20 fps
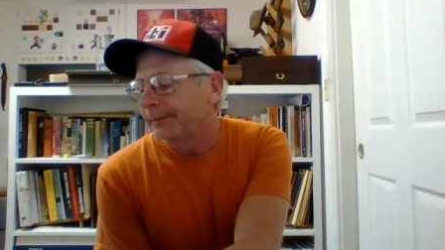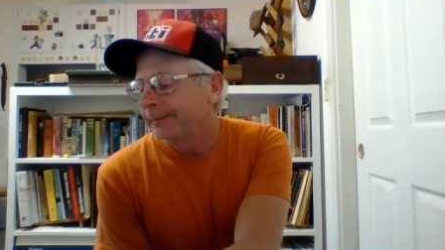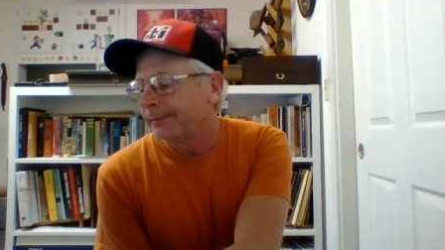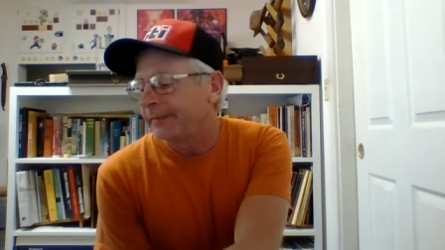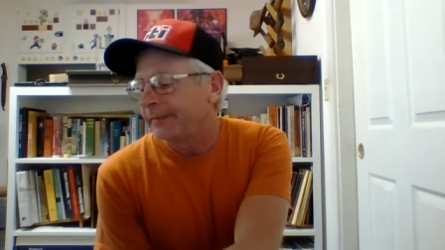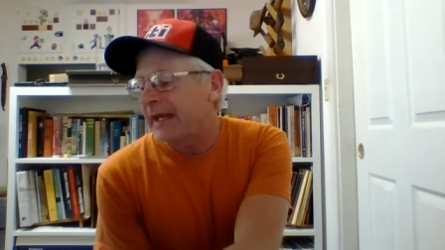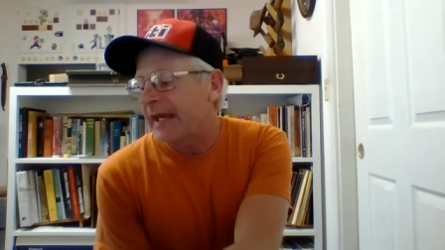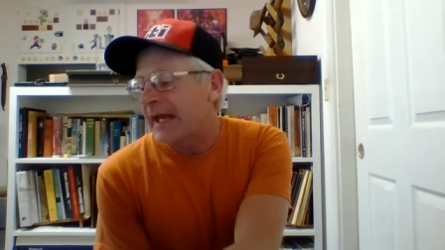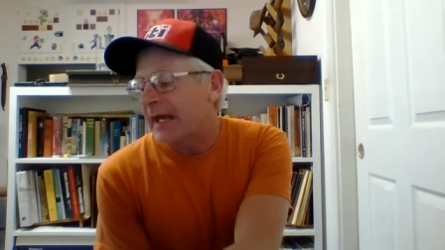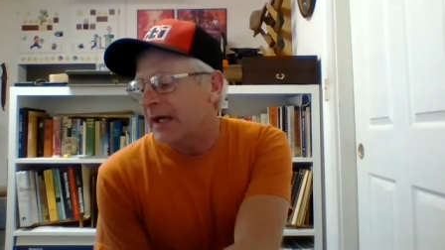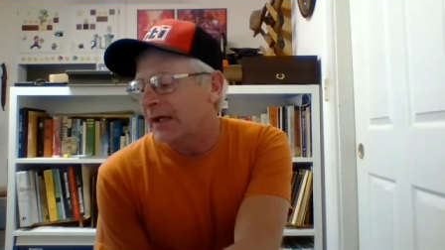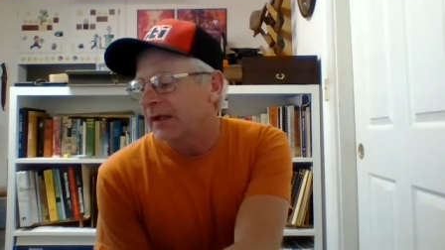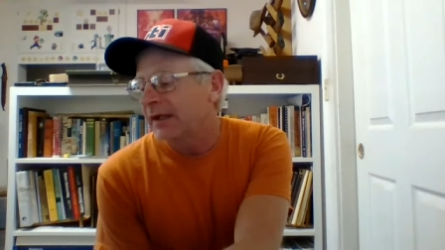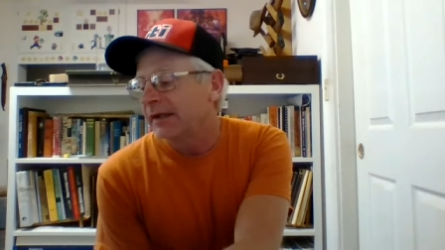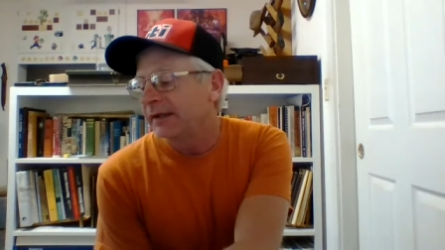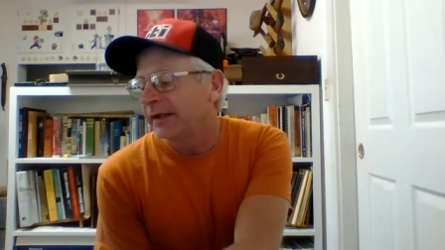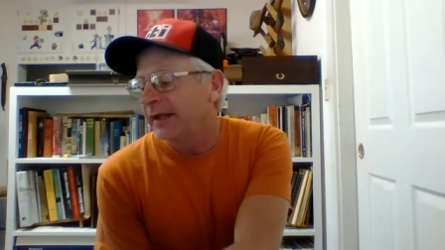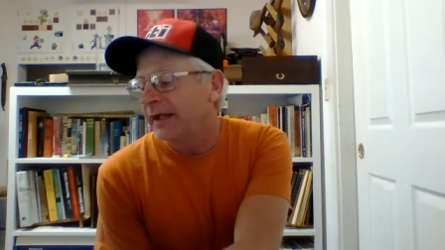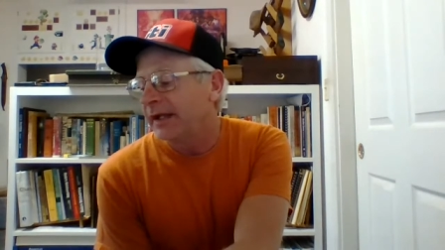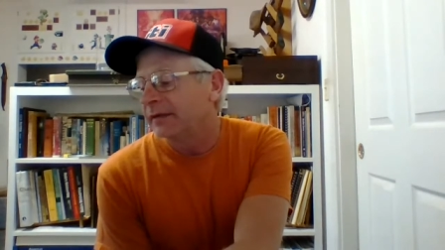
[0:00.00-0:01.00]
yeah,
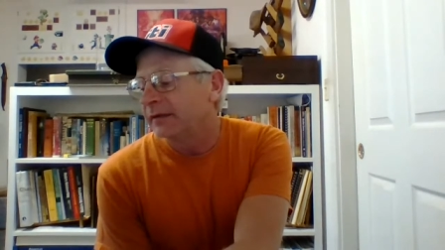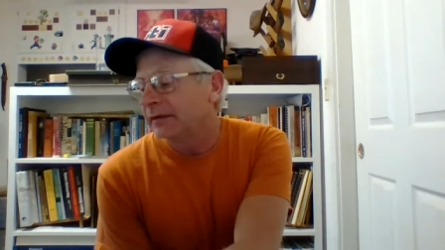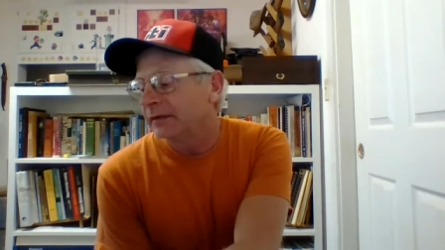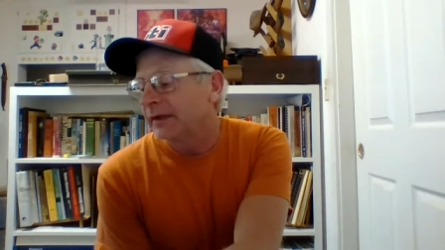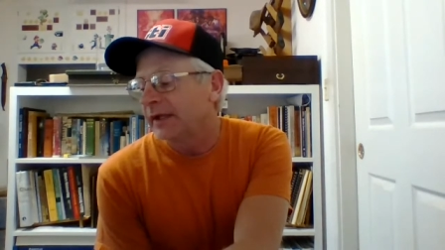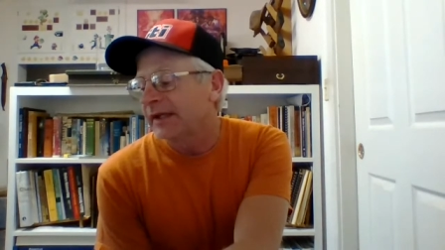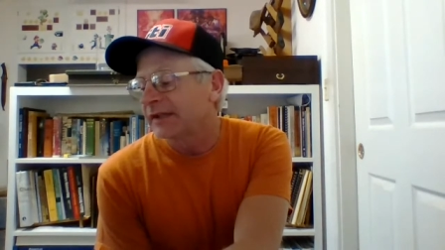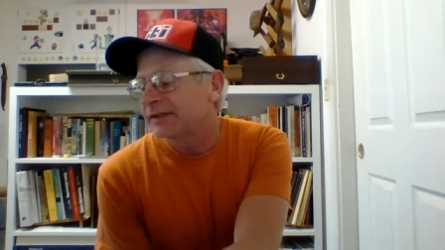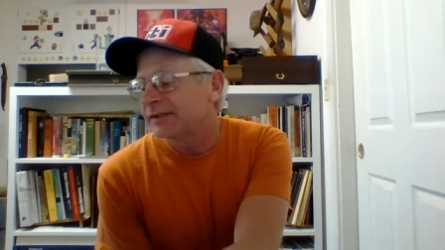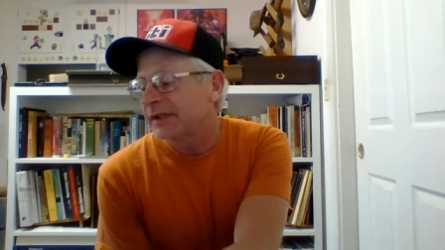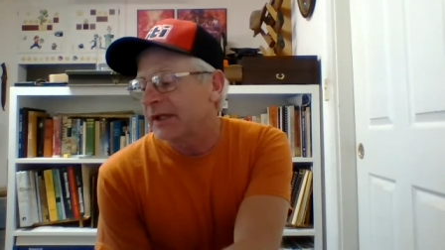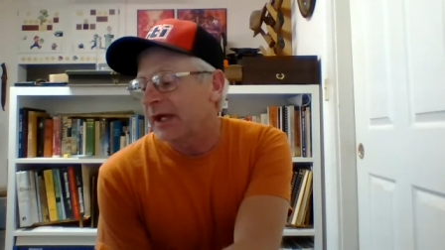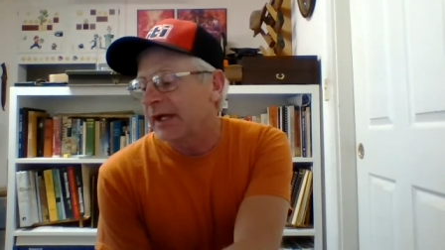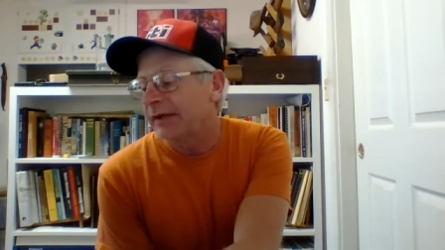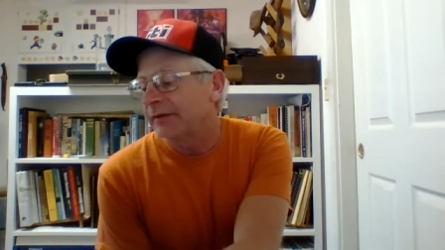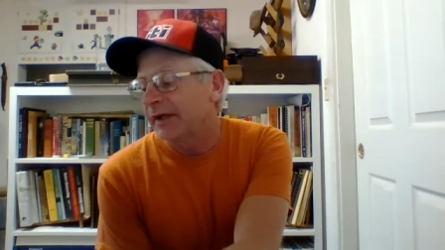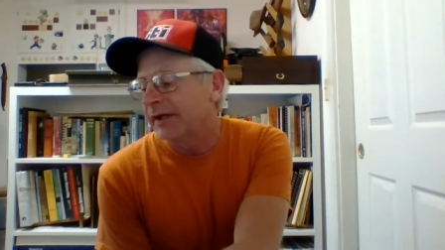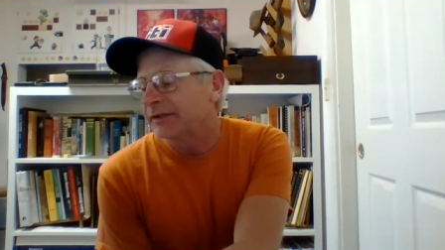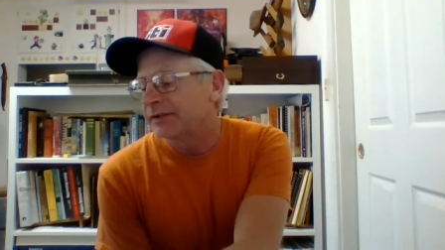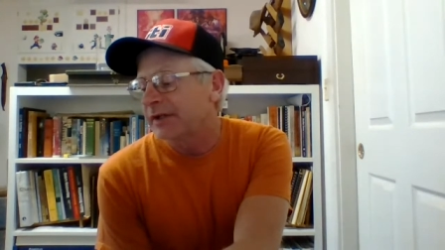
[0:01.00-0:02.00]
and then like I said,
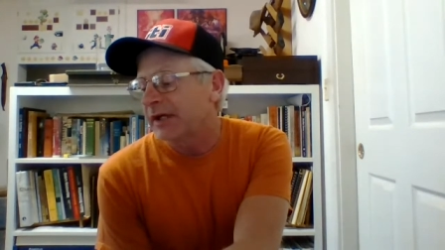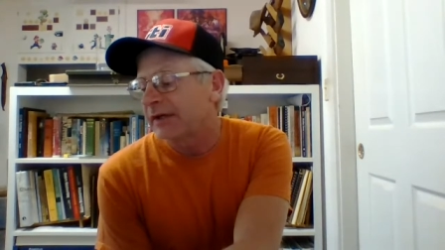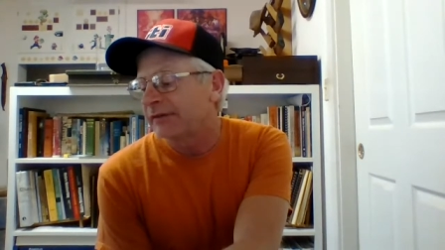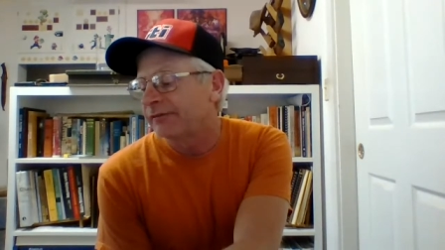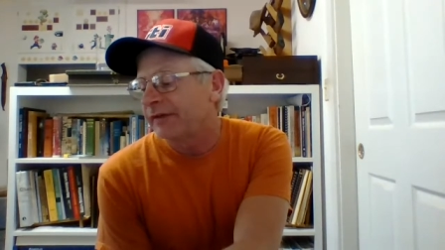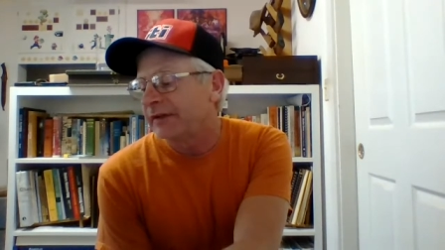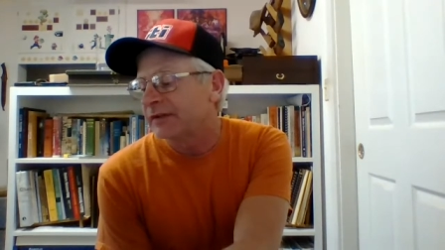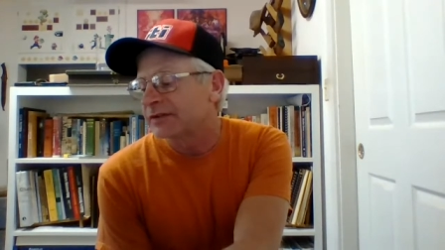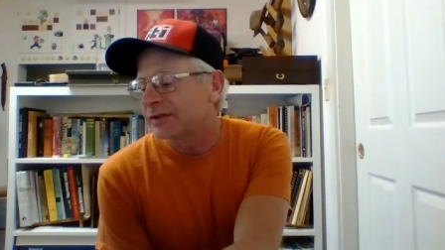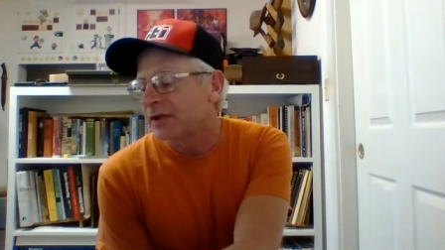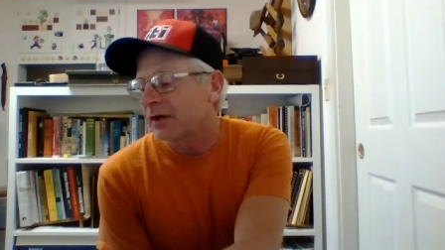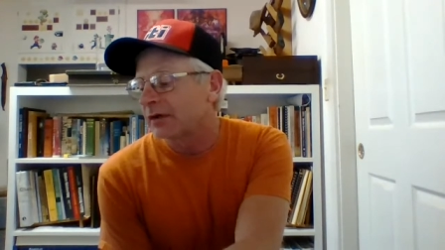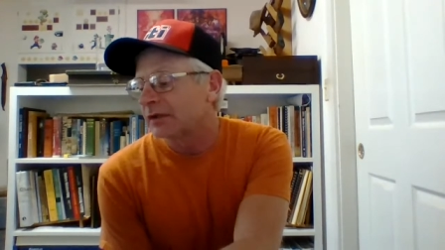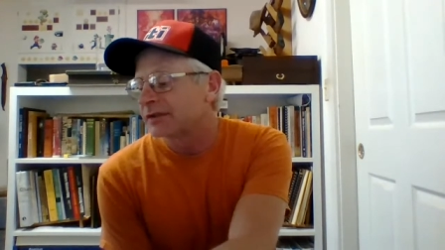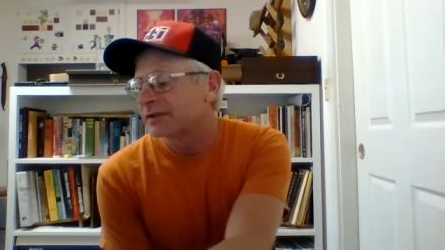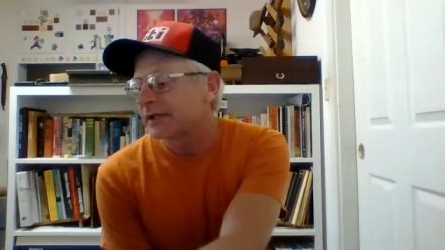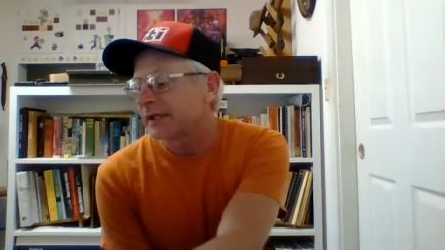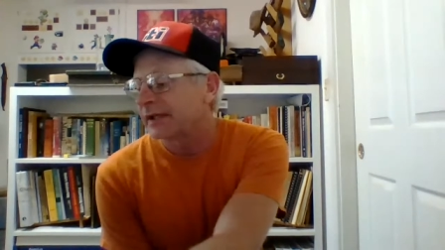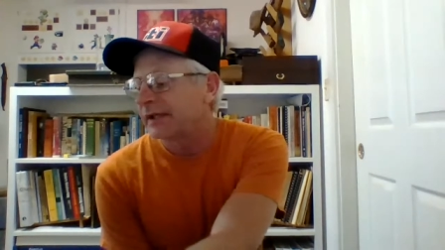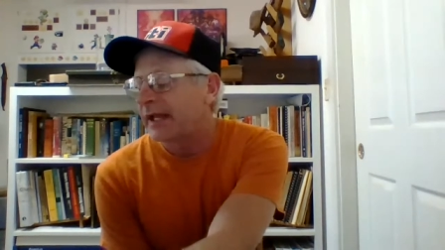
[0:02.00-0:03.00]
I, I try and feed as hard
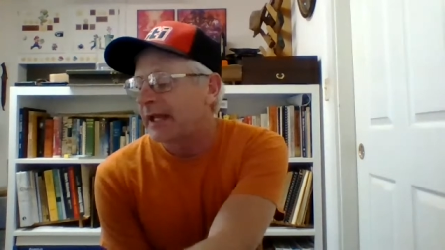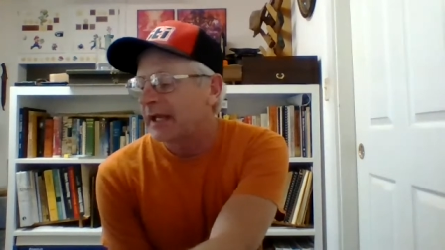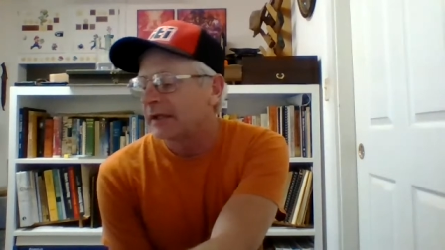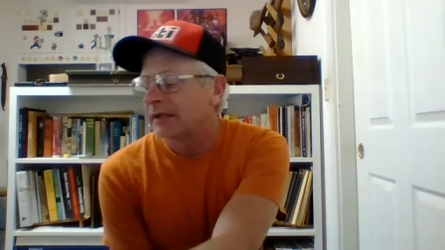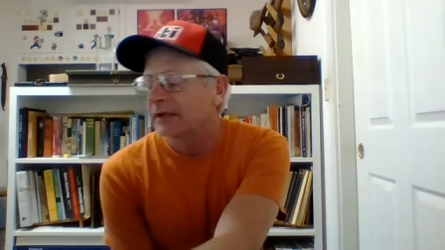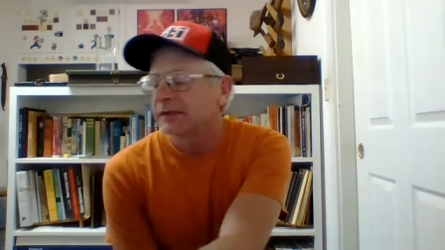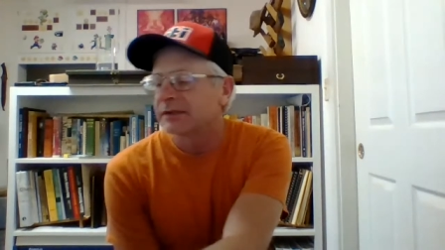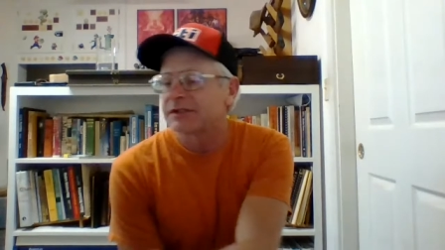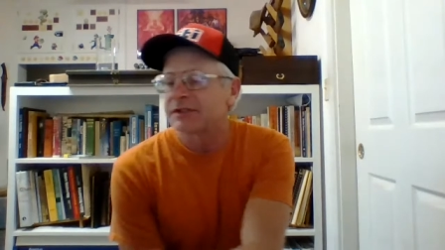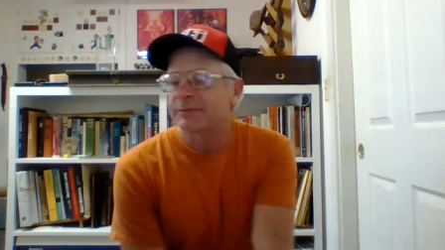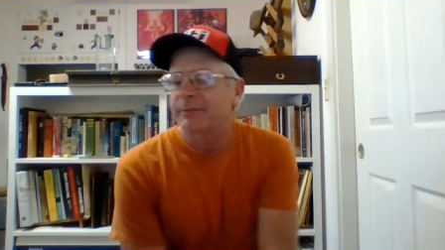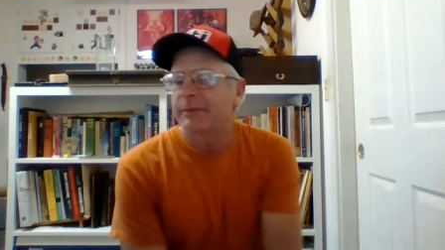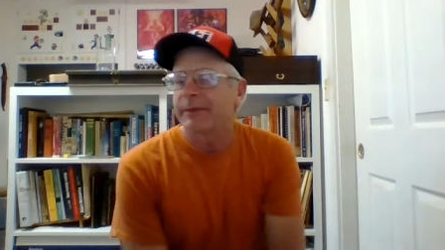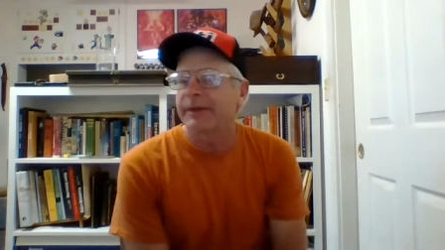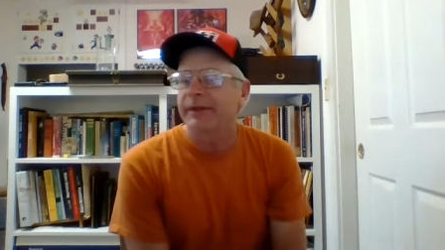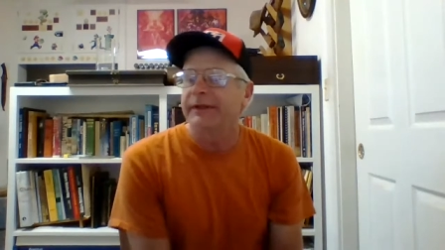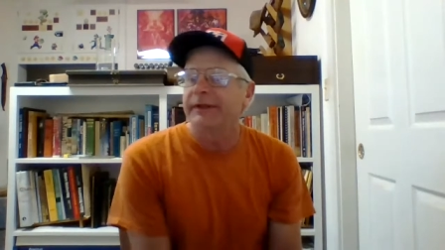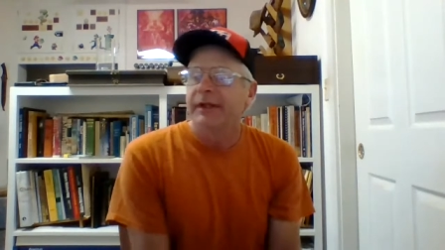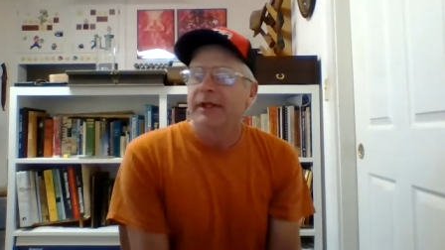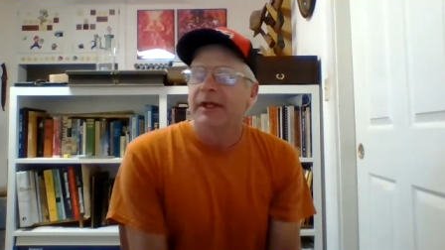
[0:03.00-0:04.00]
as I can in the
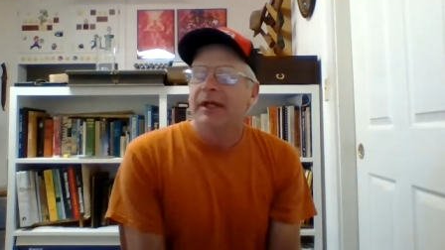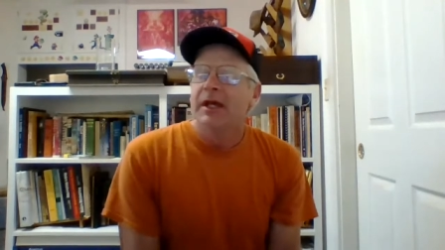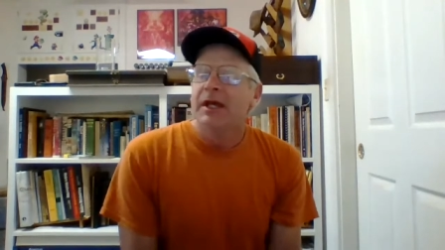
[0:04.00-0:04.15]
spring,